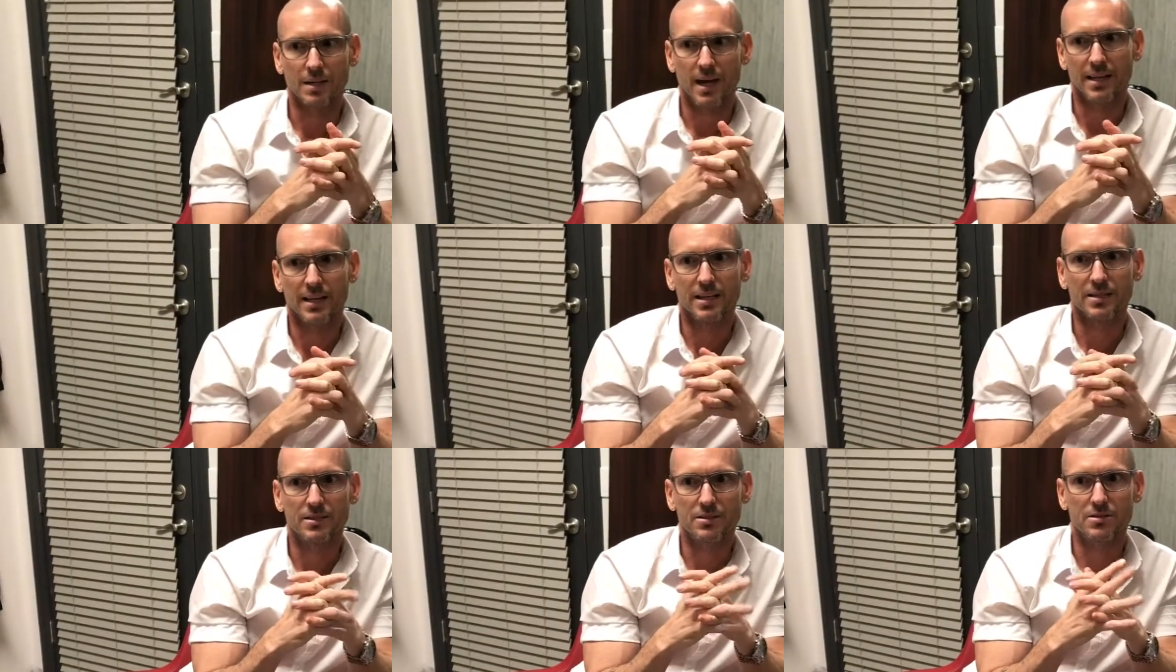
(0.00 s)
I
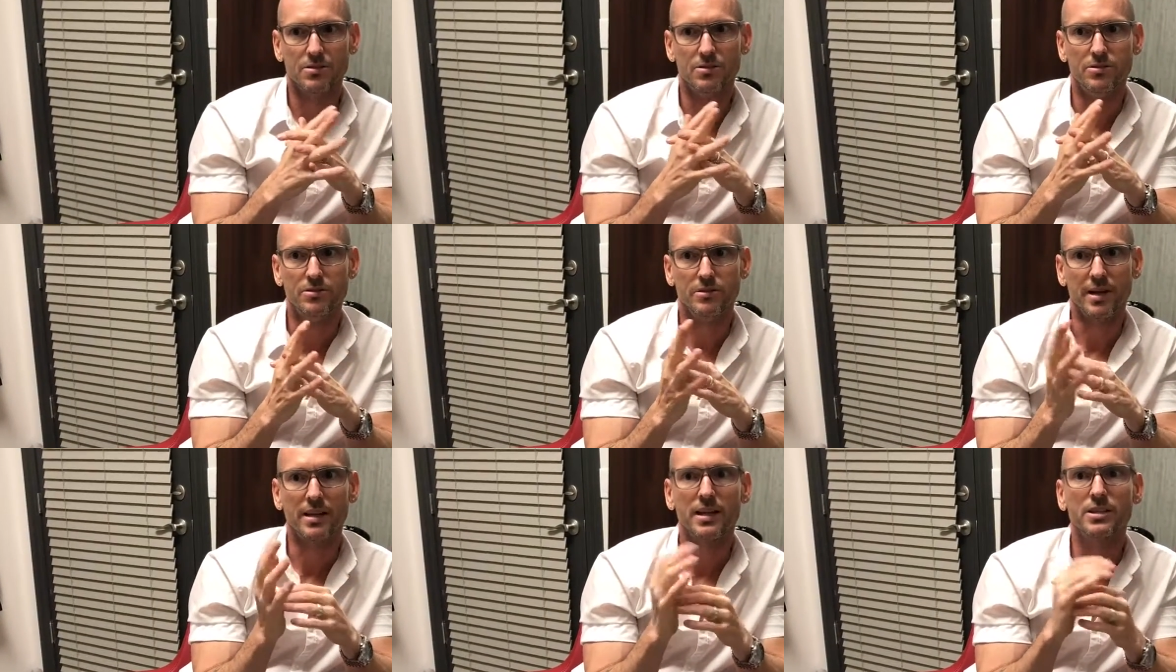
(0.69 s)
like
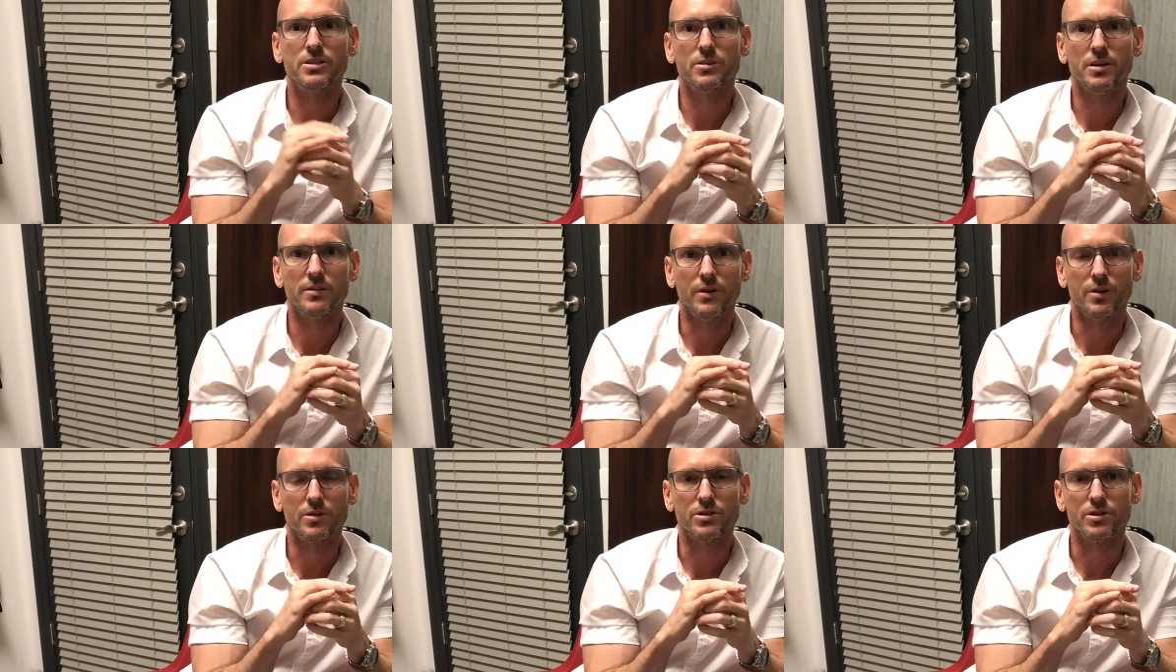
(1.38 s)
doing
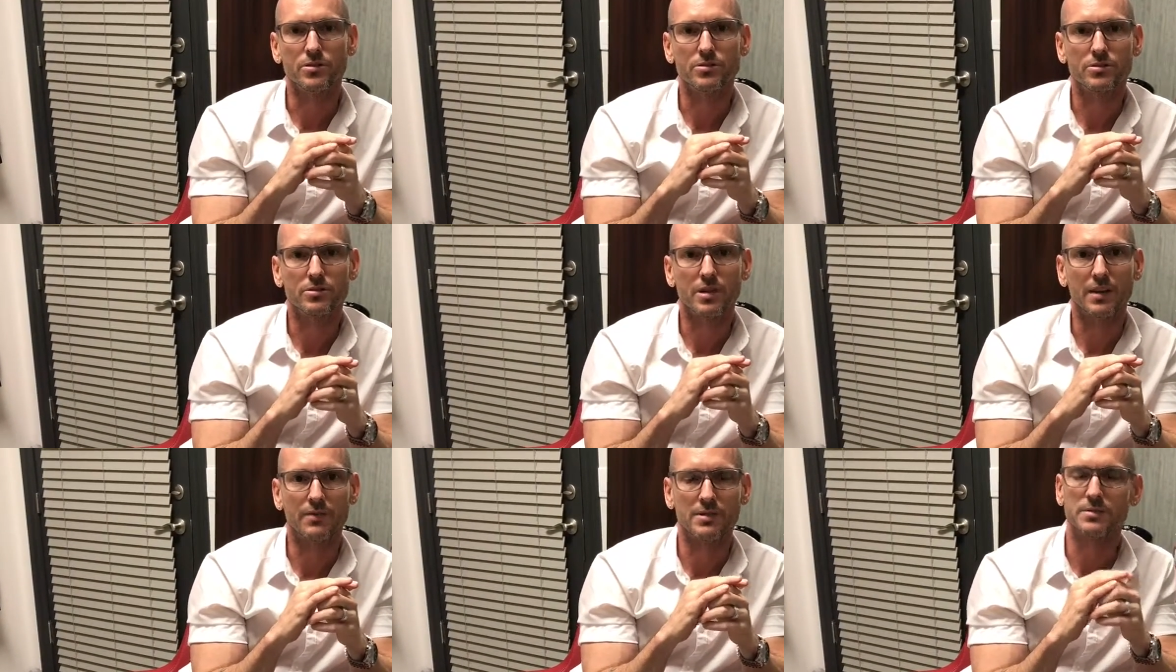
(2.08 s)
photo shoots.
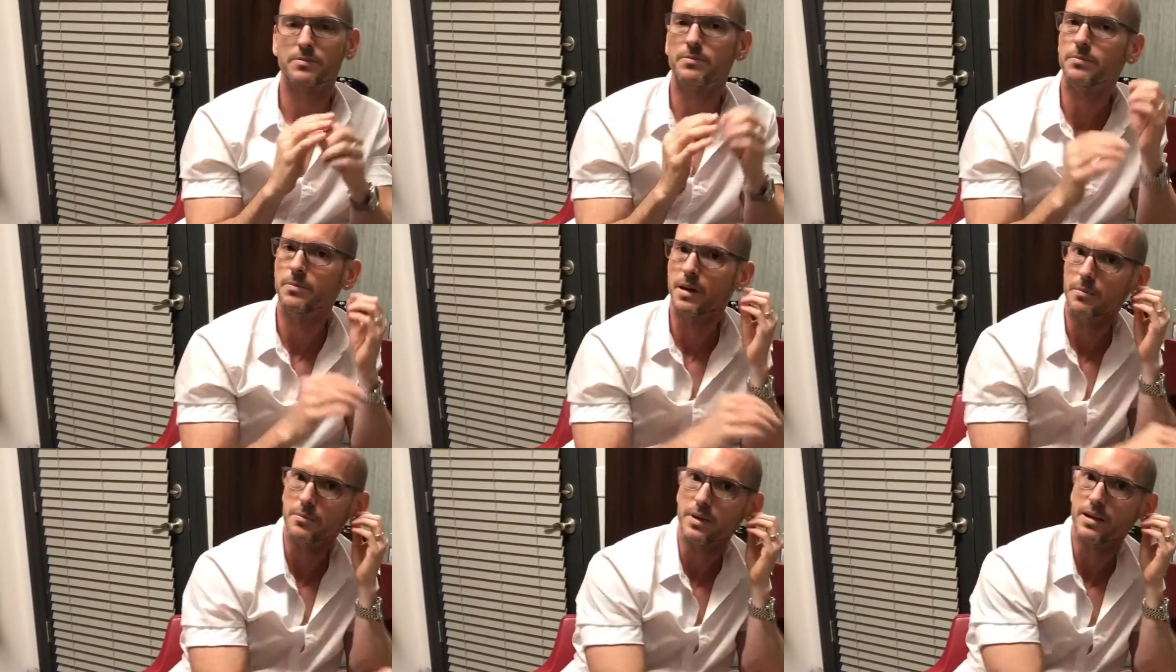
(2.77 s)

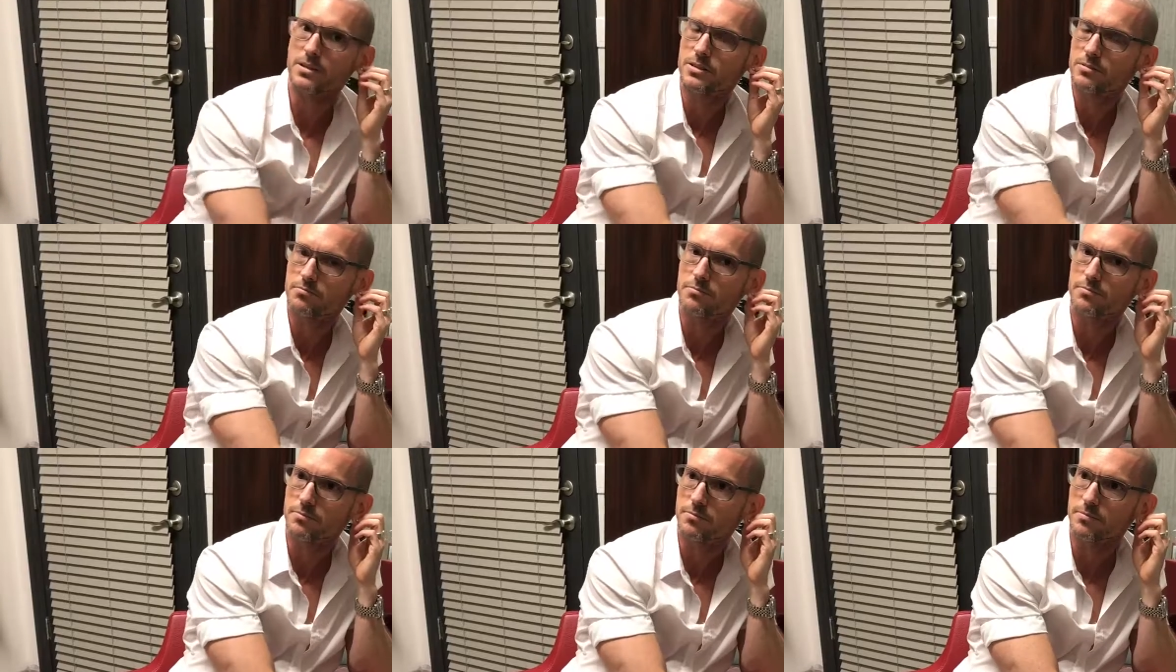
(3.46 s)
I'm like
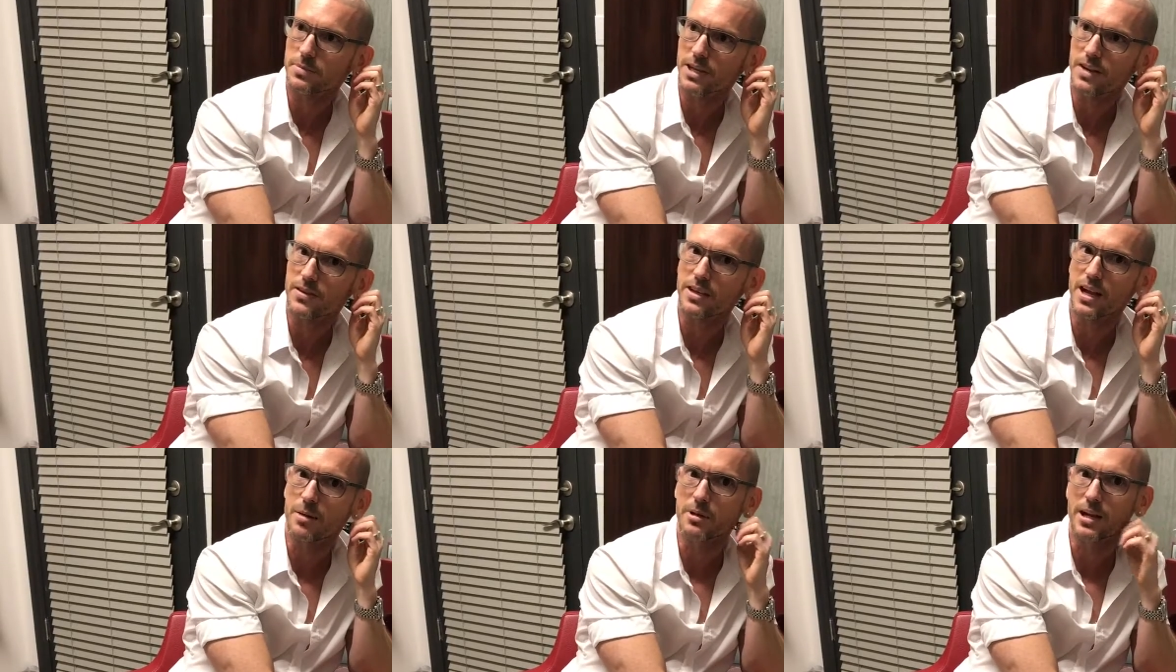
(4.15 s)
behind the
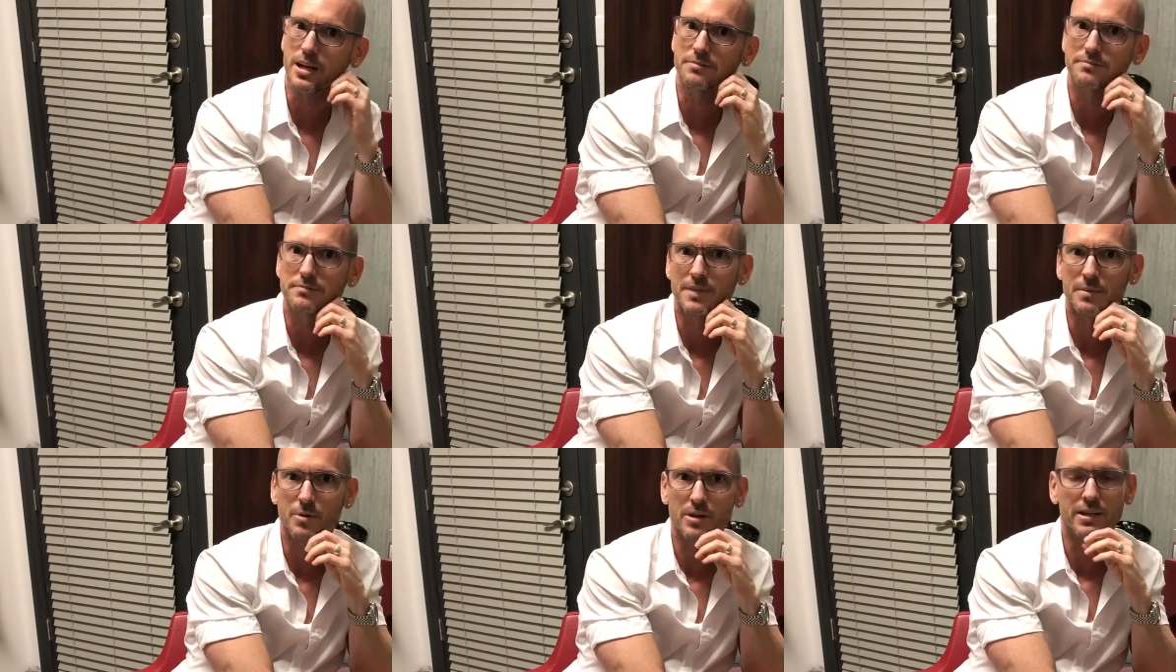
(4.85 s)
camera now.
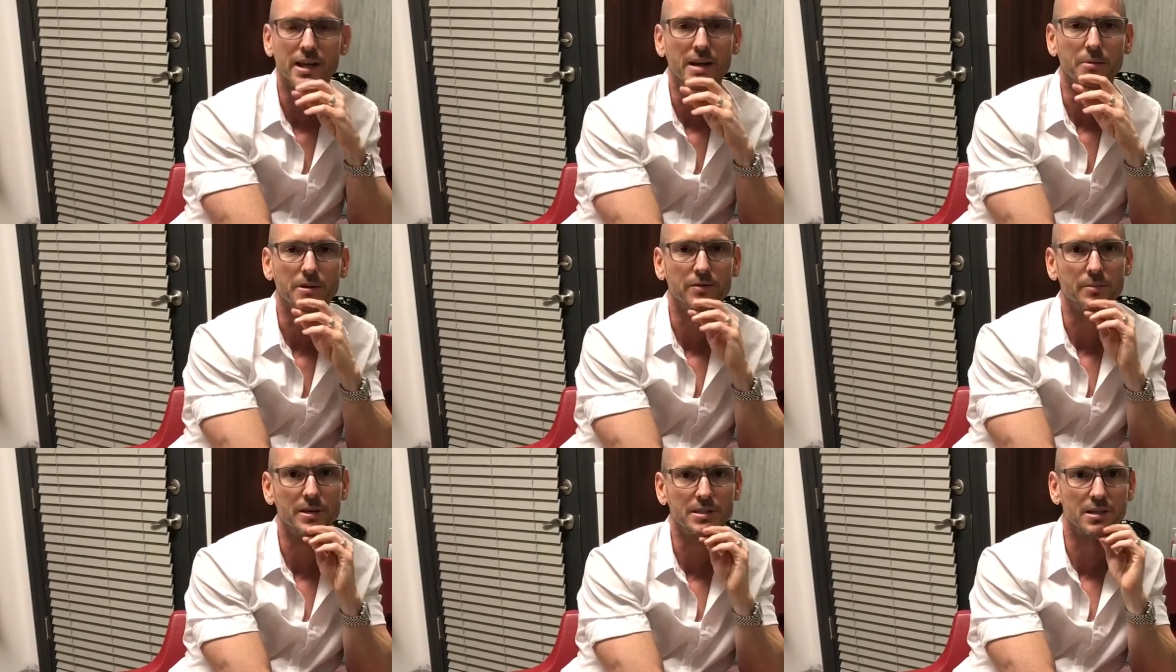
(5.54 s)
I bought a camera
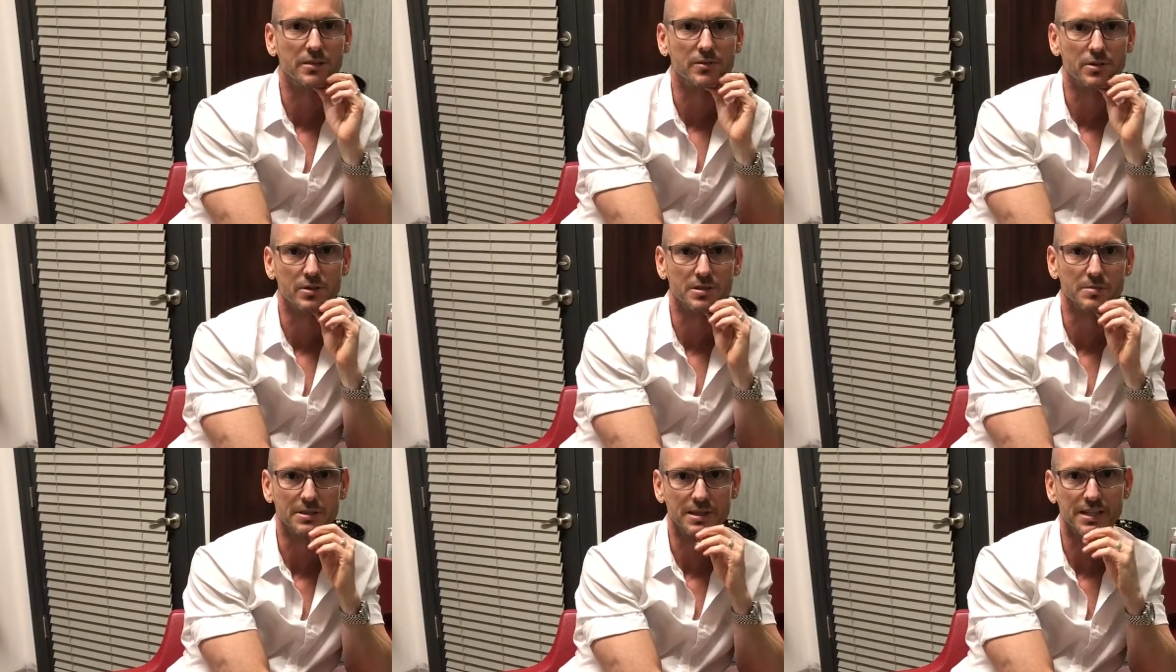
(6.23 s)
for myself for
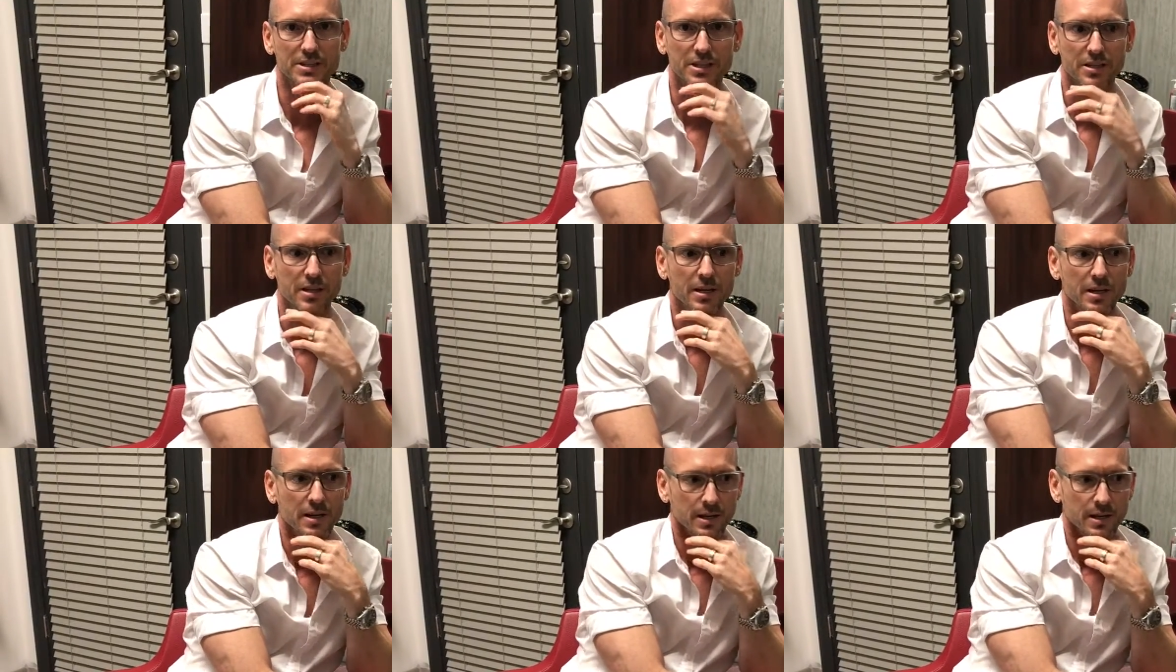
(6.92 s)
Christmas last year,